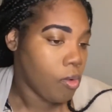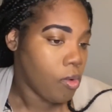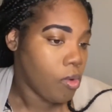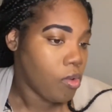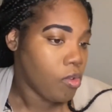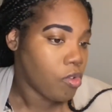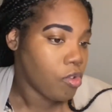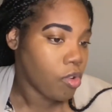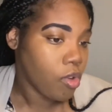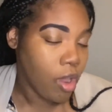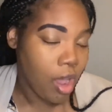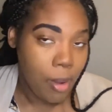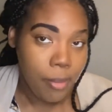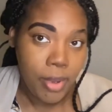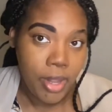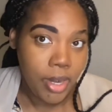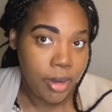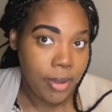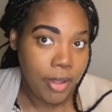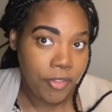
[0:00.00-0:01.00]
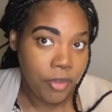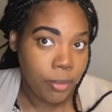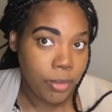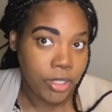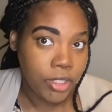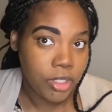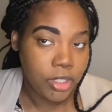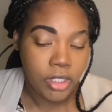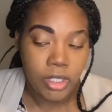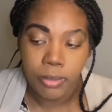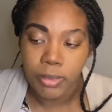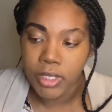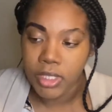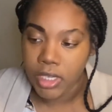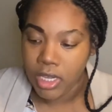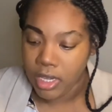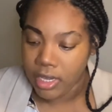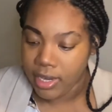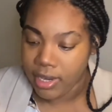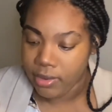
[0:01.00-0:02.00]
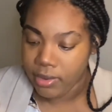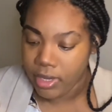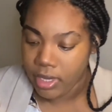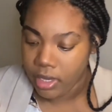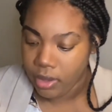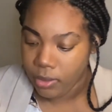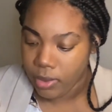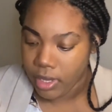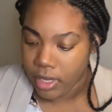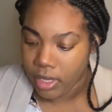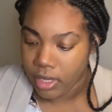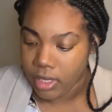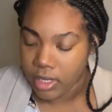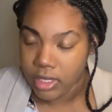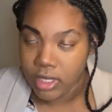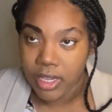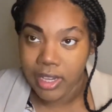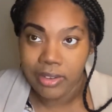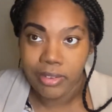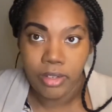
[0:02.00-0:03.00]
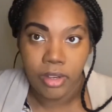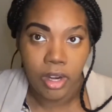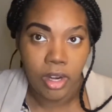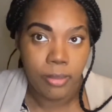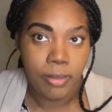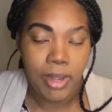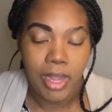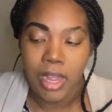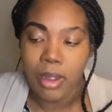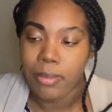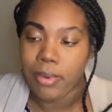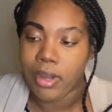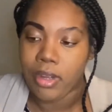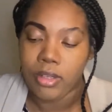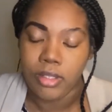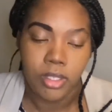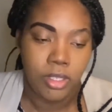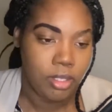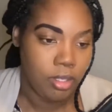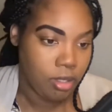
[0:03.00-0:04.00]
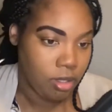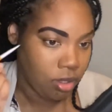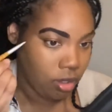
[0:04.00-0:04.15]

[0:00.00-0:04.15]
So I'm gonna end up have to brushing some of this color out anyway because of how dark my eyebrows look.